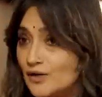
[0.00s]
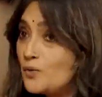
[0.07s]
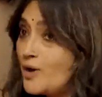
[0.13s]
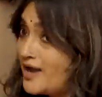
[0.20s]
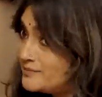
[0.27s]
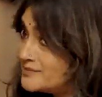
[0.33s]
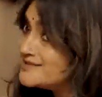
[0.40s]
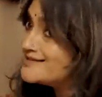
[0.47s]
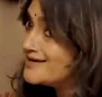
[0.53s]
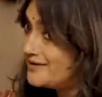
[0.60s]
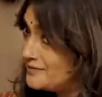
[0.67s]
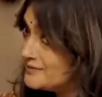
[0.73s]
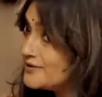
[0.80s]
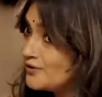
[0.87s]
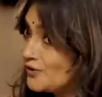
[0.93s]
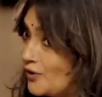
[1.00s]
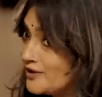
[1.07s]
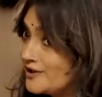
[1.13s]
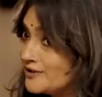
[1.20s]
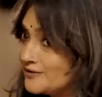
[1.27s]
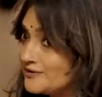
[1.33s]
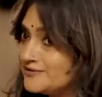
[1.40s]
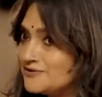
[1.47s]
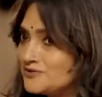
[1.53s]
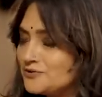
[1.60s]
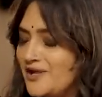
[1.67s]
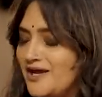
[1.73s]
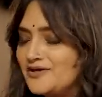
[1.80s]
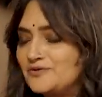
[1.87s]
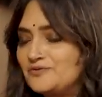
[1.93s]
requirements are coming according to
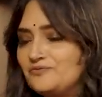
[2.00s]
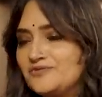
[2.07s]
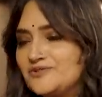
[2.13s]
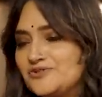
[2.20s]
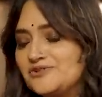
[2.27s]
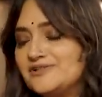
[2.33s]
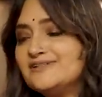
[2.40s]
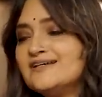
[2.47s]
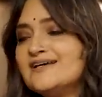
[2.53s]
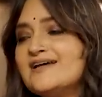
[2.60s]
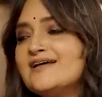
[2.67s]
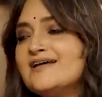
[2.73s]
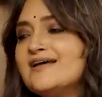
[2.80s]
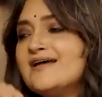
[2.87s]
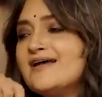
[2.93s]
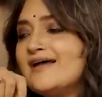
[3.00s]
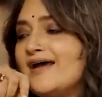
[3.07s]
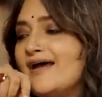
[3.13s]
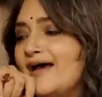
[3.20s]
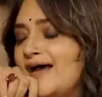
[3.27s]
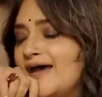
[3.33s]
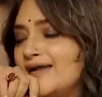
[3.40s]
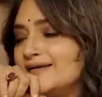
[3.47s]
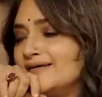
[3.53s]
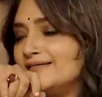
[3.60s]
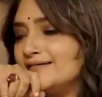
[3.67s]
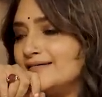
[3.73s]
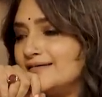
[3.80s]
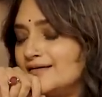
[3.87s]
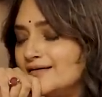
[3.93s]
that vision.
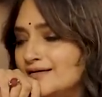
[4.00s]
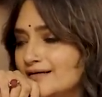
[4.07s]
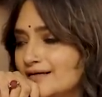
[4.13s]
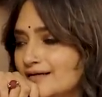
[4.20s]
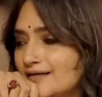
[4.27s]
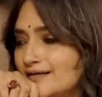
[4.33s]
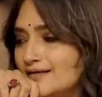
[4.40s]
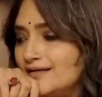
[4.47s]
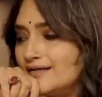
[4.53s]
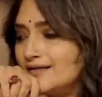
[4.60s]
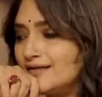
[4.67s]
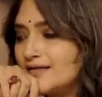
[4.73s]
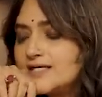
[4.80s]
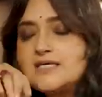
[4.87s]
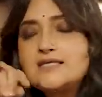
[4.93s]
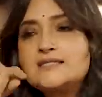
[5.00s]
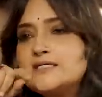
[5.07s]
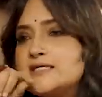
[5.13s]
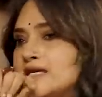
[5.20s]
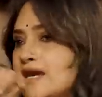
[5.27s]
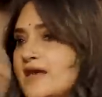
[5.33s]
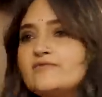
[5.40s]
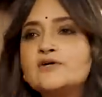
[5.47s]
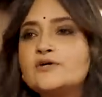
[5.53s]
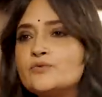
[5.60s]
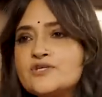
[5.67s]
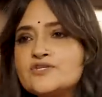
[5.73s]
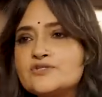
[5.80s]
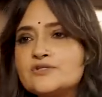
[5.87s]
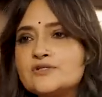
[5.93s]
And he's never
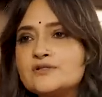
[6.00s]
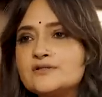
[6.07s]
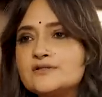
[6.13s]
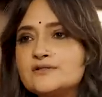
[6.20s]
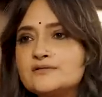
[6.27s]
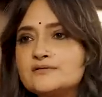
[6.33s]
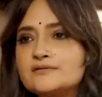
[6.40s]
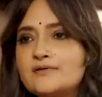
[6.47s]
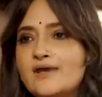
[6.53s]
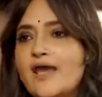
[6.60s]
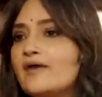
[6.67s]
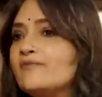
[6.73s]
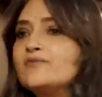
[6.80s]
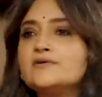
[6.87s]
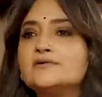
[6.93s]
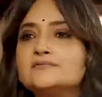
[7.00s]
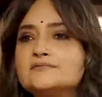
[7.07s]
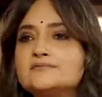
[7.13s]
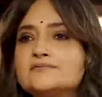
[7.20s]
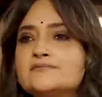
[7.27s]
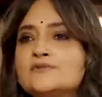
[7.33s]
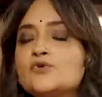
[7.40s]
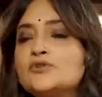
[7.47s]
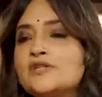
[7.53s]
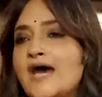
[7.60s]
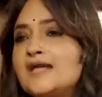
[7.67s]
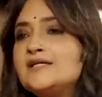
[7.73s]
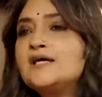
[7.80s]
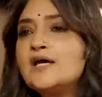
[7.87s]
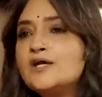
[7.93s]
questioned it, ever. Now
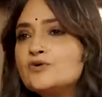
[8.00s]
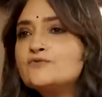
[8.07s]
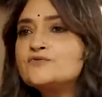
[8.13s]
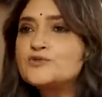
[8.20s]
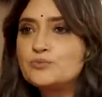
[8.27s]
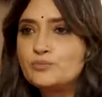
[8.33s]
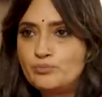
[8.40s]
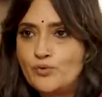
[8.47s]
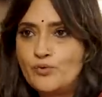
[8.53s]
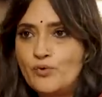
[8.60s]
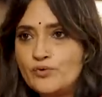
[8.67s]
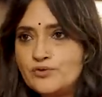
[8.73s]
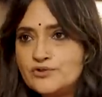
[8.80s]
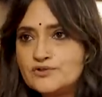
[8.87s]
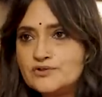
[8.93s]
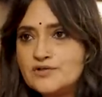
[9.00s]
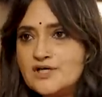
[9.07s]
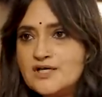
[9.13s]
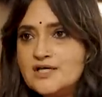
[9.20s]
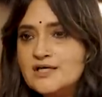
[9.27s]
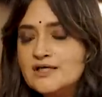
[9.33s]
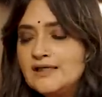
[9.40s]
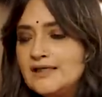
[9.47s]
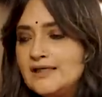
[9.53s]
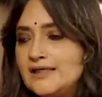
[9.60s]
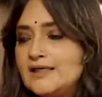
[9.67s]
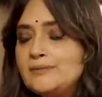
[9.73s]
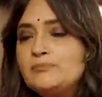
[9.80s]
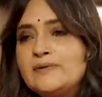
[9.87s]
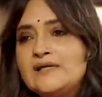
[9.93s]
that kind of support,
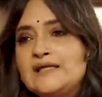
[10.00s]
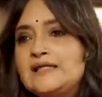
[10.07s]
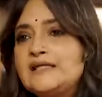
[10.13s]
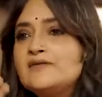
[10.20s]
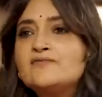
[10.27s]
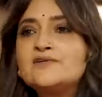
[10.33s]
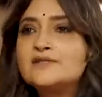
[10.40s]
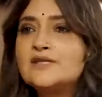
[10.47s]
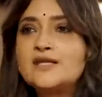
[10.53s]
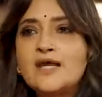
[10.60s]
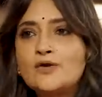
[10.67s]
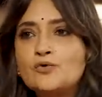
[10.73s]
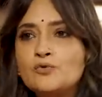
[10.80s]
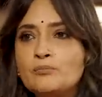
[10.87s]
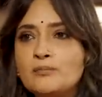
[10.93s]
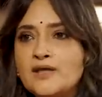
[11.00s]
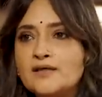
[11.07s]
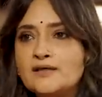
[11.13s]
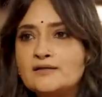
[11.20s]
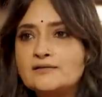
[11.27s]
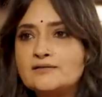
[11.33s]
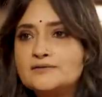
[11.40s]
he believed that I could make it.